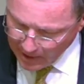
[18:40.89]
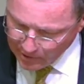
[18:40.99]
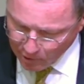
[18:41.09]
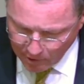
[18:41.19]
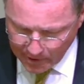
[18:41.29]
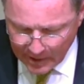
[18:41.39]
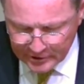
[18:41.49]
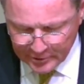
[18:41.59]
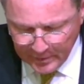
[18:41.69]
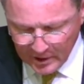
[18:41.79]
and heard
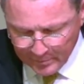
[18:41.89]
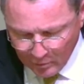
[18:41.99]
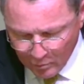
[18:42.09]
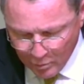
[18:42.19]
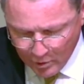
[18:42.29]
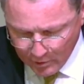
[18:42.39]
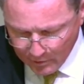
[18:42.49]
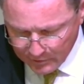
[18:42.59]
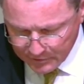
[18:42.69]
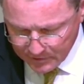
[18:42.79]
unspeakable
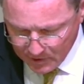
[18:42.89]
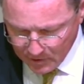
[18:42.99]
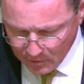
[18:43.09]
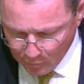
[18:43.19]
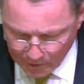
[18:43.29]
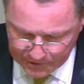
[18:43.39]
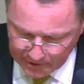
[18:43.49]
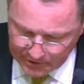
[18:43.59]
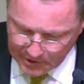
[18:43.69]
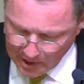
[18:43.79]
words which
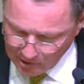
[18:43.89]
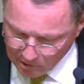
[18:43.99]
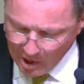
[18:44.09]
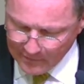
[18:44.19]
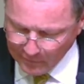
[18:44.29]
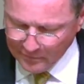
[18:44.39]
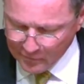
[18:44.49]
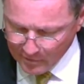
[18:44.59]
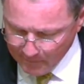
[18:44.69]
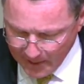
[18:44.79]
it is not lawful
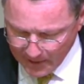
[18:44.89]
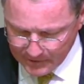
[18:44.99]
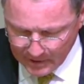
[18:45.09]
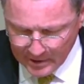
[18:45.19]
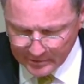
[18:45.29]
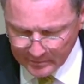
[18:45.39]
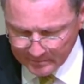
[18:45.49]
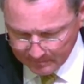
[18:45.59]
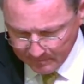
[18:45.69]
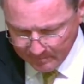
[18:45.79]
for a man to utter.
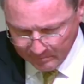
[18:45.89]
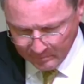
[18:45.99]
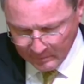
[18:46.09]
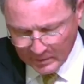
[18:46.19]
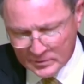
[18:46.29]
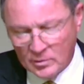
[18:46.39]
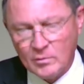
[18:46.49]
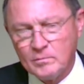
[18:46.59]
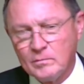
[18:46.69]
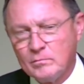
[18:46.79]

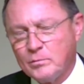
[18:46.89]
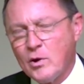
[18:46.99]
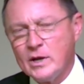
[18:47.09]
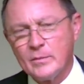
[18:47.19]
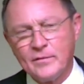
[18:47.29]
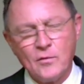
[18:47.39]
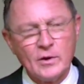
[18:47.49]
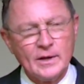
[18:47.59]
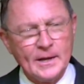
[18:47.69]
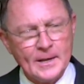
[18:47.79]
So, point number
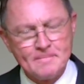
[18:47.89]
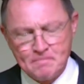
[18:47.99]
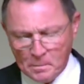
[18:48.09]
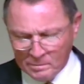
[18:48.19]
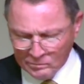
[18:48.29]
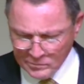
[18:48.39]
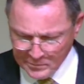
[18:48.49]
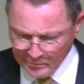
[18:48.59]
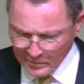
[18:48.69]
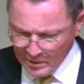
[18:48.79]
four today
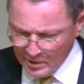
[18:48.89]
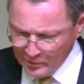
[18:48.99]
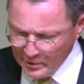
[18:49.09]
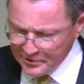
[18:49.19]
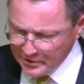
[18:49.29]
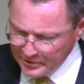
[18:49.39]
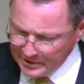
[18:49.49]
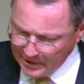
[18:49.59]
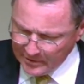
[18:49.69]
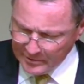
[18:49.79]

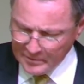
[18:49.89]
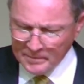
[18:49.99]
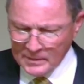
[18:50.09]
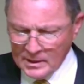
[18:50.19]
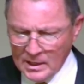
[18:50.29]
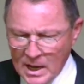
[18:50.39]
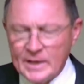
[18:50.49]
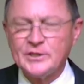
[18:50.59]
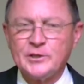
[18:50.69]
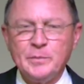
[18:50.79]
Christians hear
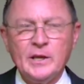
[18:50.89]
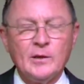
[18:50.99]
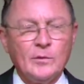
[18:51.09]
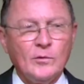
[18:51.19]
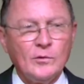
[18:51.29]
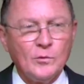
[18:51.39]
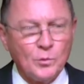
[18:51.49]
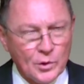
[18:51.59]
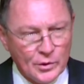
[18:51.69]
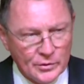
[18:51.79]
unspeakable
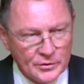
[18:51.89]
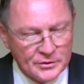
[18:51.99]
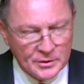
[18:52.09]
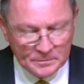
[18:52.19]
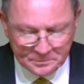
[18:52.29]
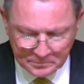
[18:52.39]
words,